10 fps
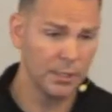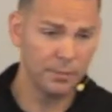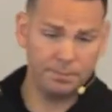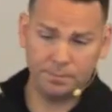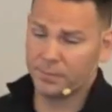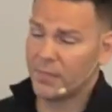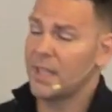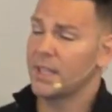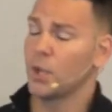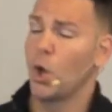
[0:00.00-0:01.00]
they
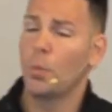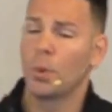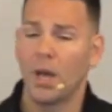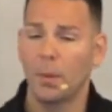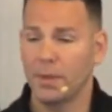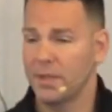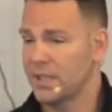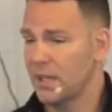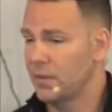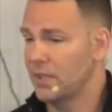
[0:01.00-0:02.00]
get to open up,
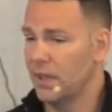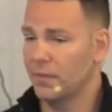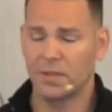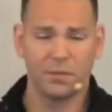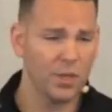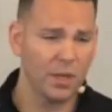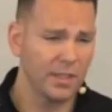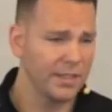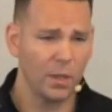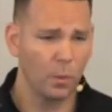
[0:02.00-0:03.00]
instead of a gift of junk
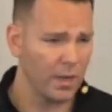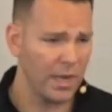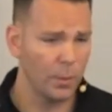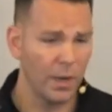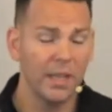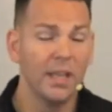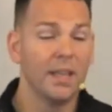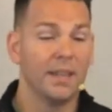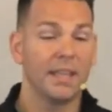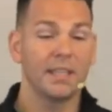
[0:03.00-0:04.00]
that they don't want anyway,
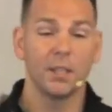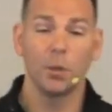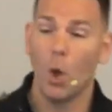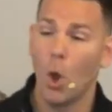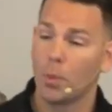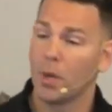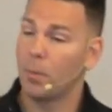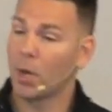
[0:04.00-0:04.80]
they get to open up a